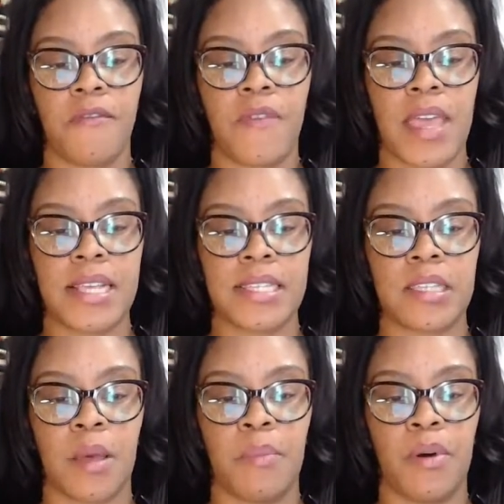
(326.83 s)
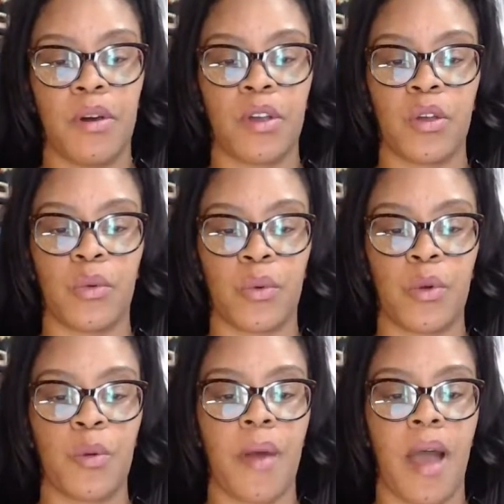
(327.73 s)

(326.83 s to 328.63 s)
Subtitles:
Facebook group.